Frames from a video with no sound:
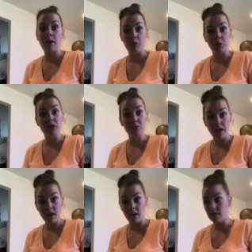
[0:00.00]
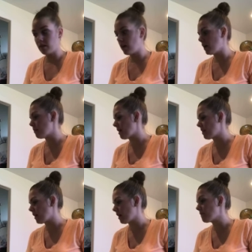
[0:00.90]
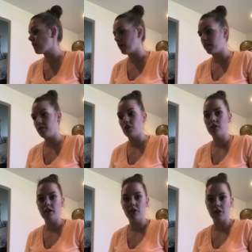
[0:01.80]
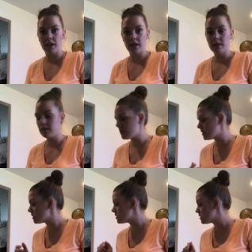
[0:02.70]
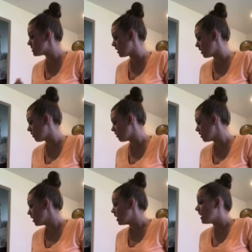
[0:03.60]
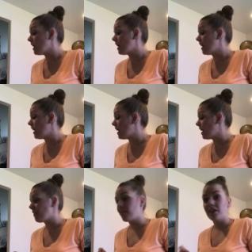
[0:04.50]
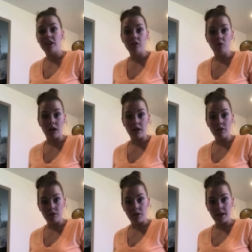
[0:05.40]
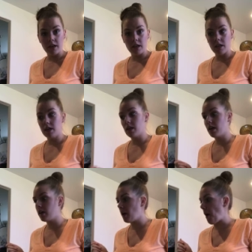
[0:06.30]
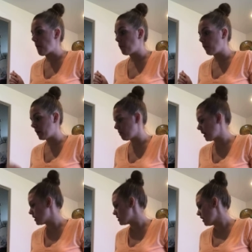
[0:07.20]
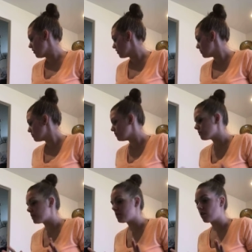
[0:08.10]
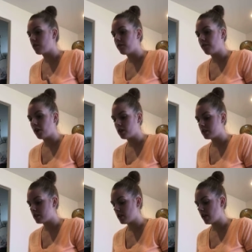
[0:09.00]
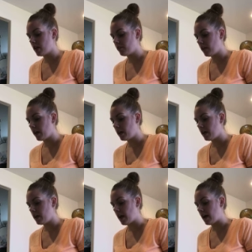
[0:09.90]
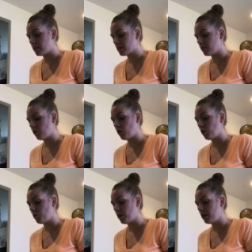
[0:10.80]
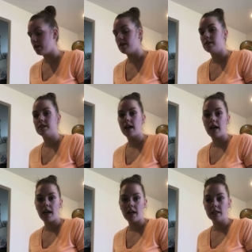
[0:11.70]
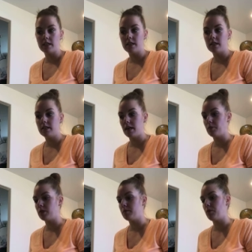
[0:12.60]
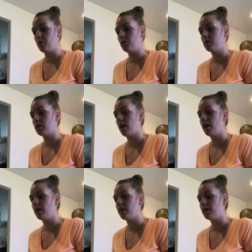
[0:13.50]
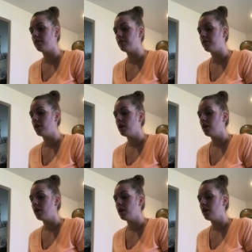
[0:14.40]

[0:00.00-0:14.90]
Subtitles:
I'm going to make it. I think I finally have all the ingredients, so I figured I'd walk you through it and we can make it together. So the first thing that it asked for was 8 tablespoons of